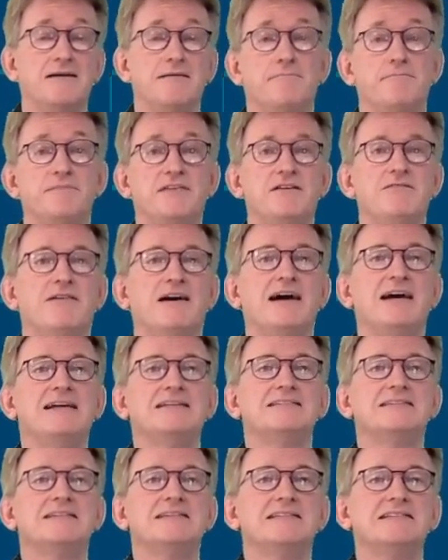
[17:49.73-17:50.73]

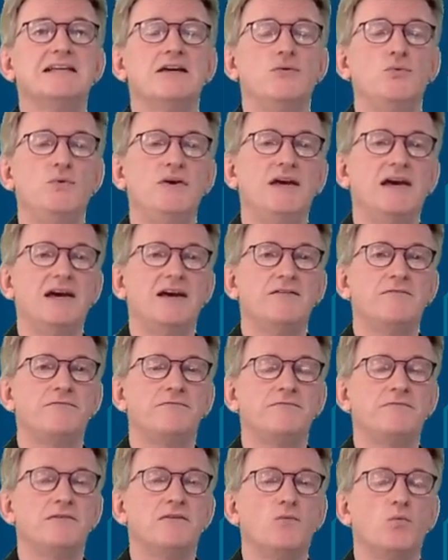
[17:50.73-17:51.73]
devices. We have
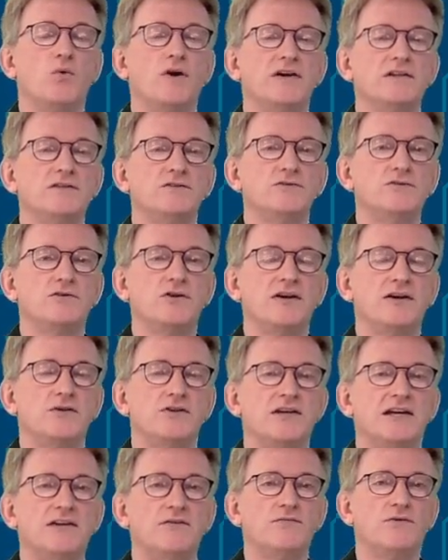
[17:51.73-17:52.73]
1 to
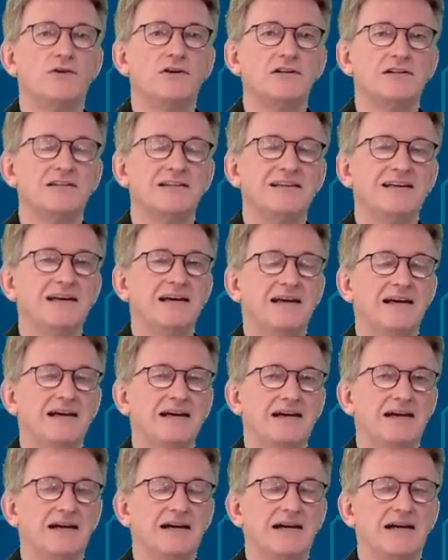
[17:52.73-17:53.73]
10 volt
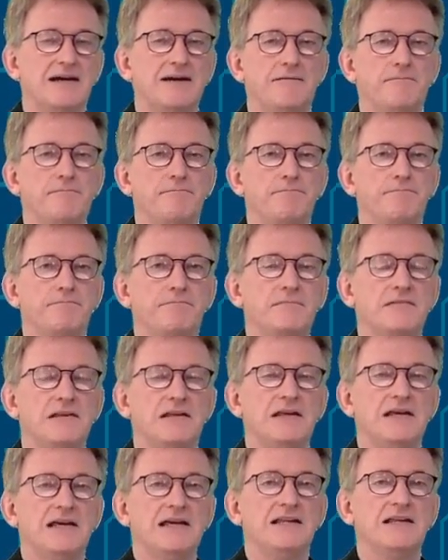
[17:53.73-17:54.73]

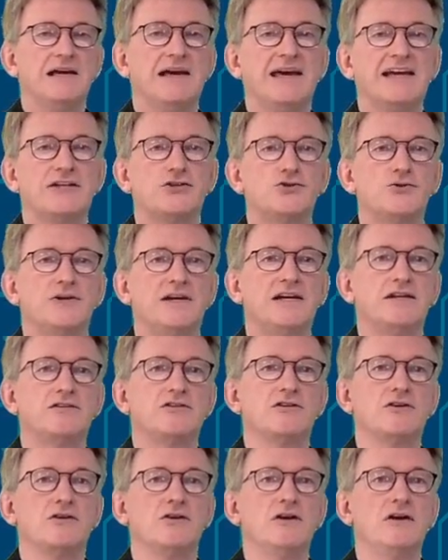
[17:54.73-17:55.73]

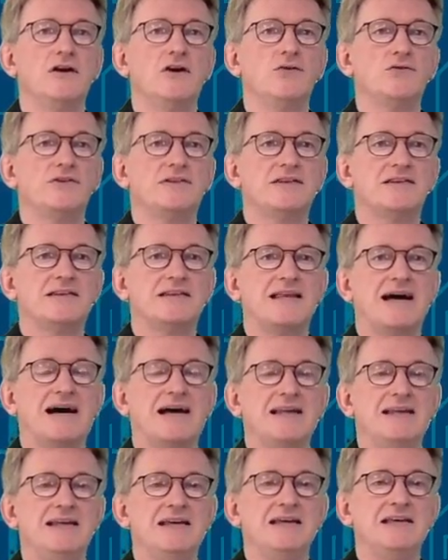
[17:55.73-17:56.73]
actuator,
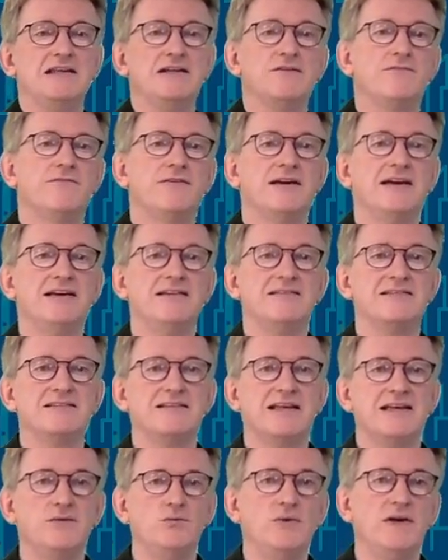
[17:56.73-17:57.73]
DALI interface.
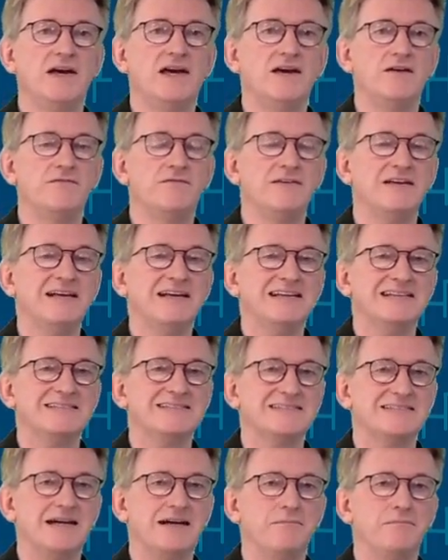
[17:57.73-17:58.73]
Then we have
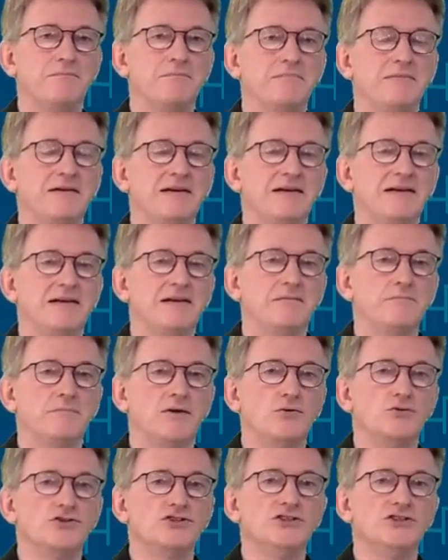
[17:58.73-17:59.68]
some motion